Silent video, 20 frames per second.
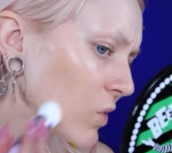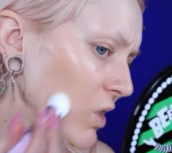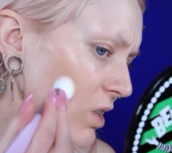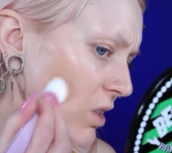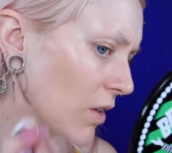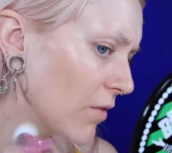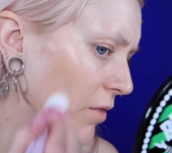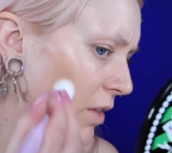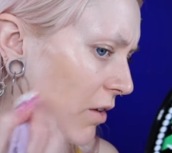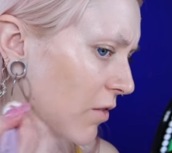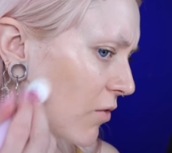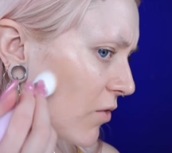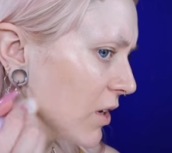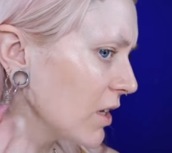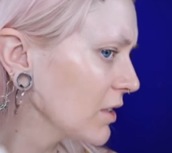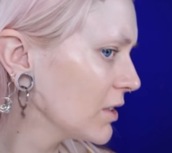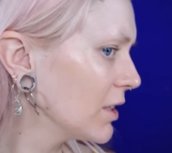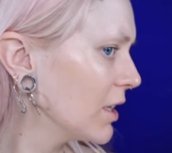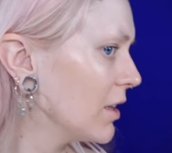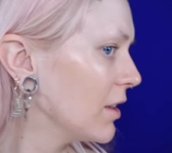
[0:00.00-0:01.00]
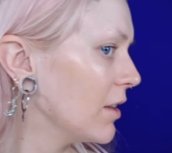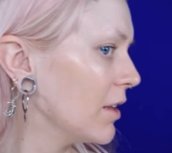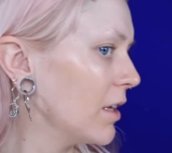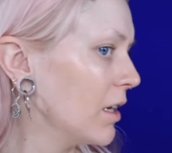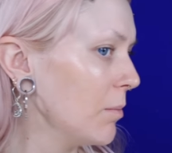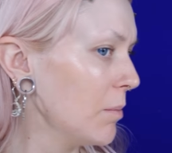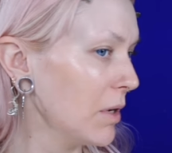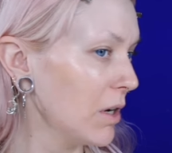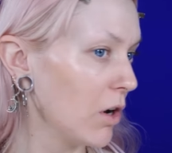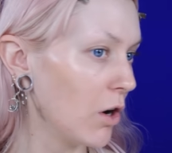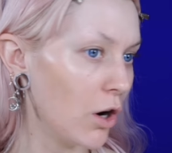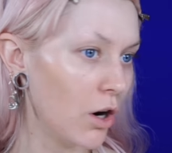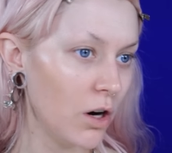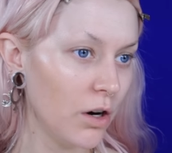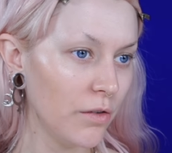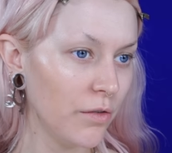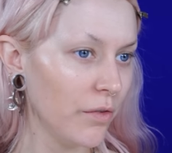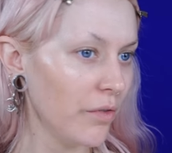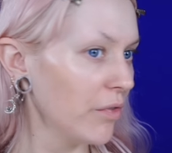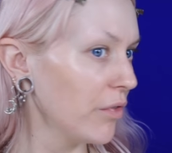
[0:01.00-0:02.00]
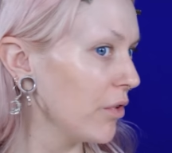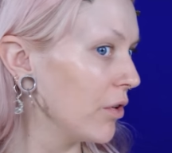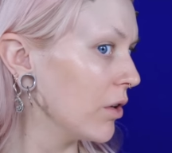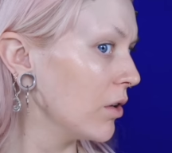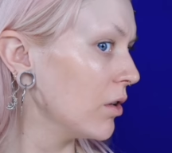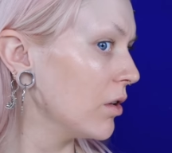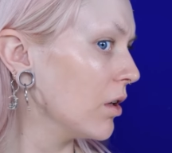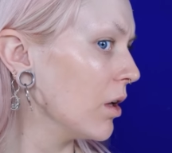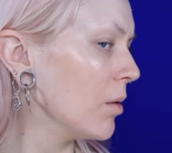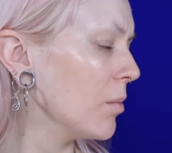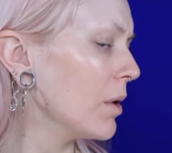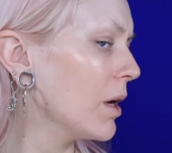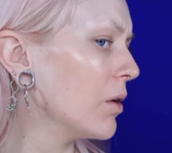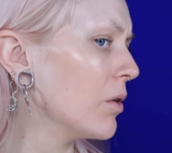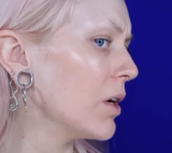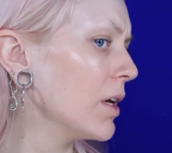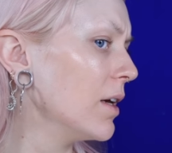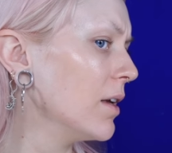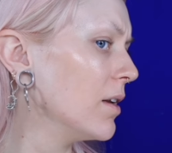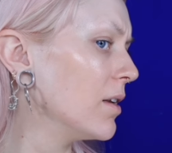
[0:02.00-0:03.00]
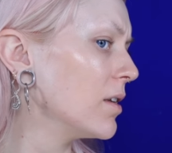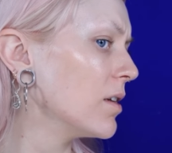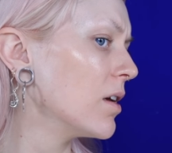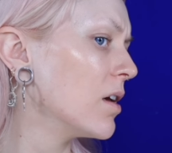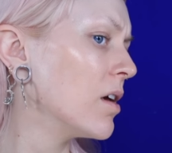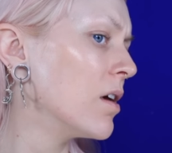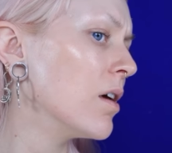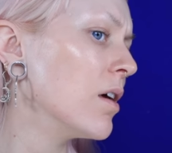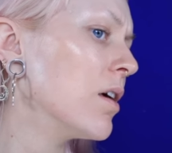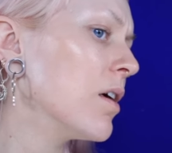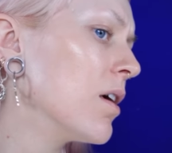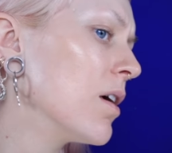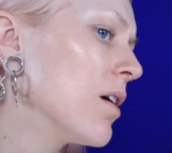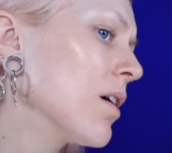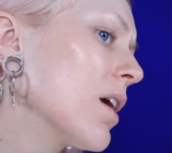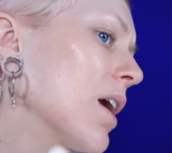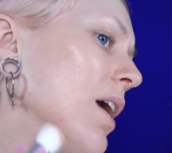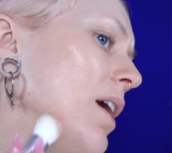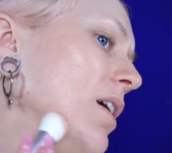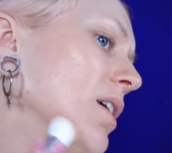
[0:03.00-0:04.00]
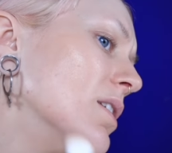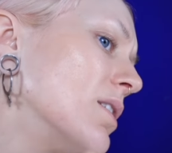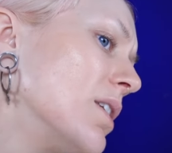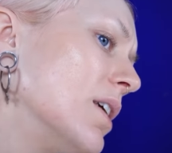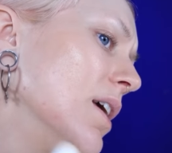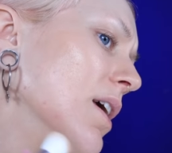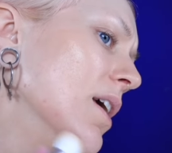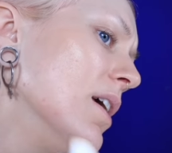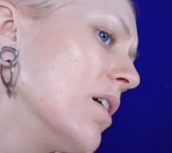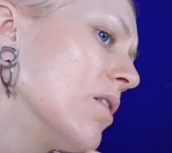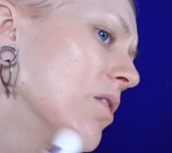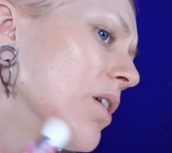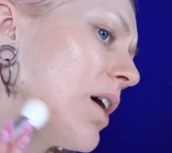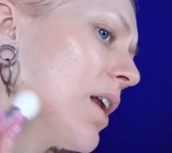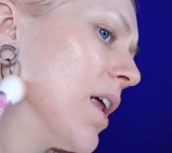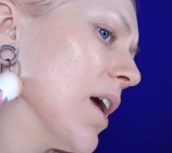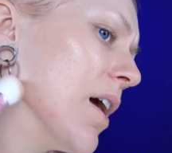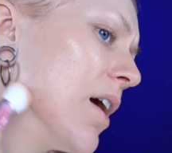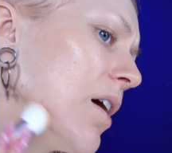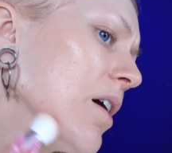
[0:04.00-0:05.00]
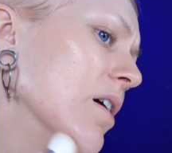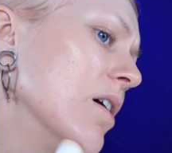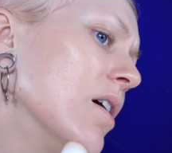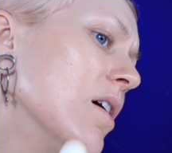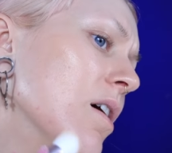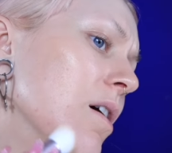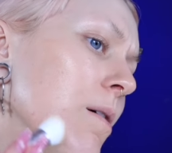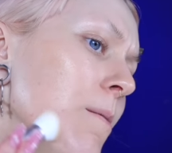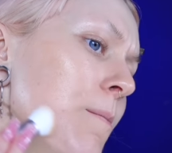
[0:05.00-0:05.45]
Something feels a little bit off about it. Can you see right here?